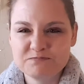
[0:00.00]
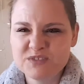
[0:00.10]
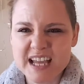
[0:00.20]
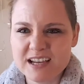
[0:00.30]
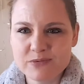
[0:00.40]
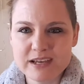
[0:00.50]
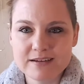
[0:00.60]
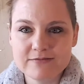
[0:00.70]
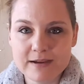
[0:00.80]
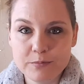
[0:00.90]
second
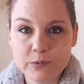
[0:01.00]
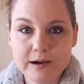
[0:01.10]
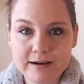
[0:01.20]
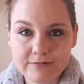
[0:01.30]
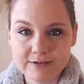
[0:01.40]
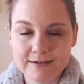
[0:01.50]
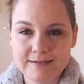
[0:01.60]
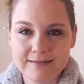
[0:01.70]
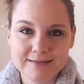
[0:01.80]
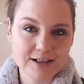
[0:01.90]
week of February
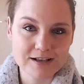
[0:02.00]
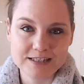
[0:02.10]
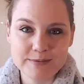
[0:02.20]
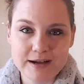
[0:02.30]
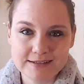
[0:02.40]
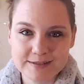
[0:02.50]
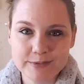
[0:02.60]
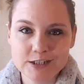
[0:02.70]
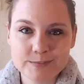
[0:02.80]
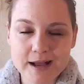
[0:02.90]
for Glossy Box and
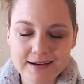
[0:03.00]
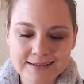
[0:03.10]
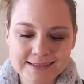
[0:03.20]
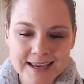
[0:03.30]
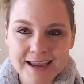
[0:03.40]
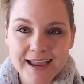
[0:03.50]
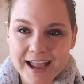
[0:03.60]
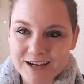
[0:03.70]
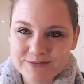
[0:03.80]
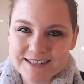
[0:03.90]
Birchbox.
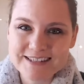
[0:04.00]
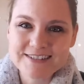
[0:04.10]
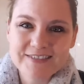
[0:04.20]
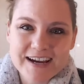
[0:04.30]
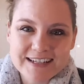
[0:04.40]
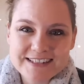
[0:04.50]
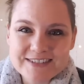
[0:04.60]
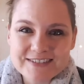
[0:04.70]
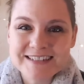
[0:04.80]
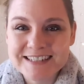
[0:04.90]
And we'll see you very
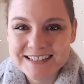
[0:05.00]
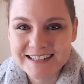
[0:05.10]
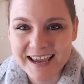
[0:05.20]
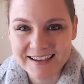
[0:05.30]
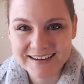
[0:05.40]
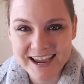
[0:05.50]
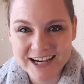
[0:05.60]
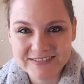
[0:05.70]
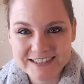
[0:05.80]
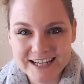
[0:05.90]
soon. Take good
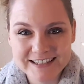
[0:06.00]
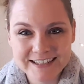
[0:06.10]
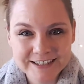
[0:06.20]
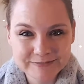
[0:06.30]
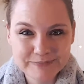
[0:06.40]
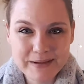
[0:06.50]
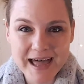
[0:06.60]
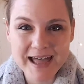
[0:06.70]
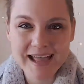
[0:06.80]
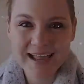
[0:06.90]
care of each other. Bye!